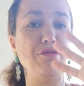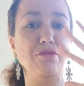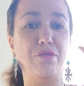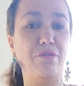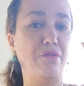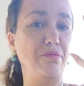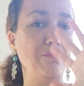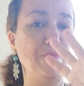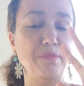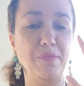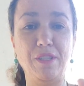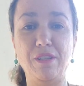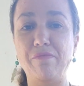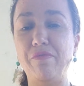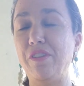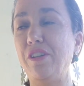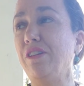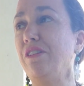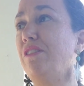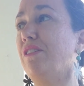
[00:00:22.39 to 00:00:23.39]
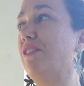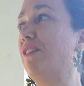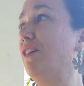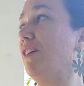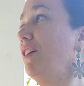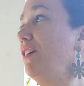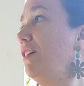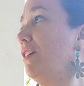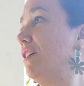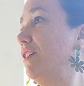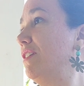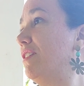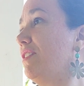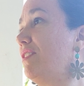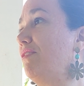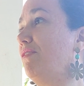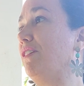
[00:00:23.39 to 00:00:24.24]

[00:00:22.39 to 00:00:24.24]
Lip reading: or something. So